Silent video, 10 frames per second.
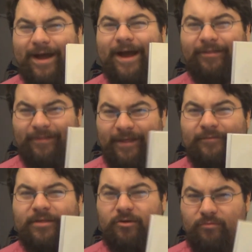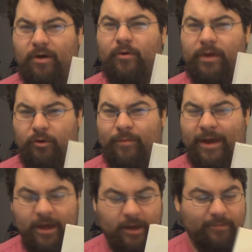why I love Sumomo
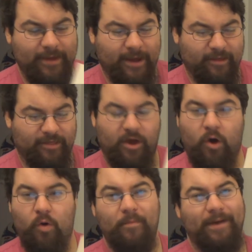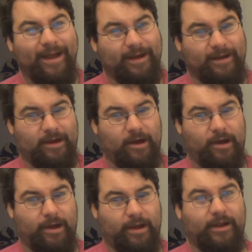Yumika? Because, oh my
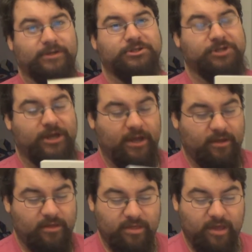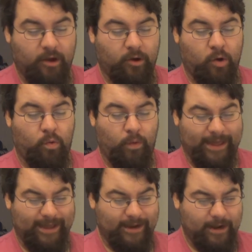god, she is a
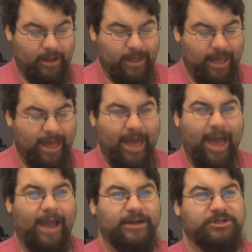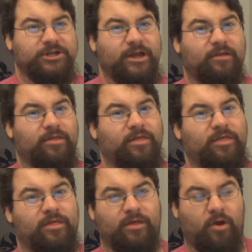queen, and she is
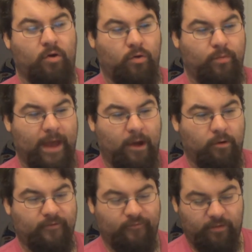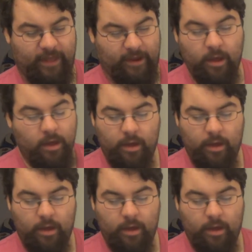so powerful. Like,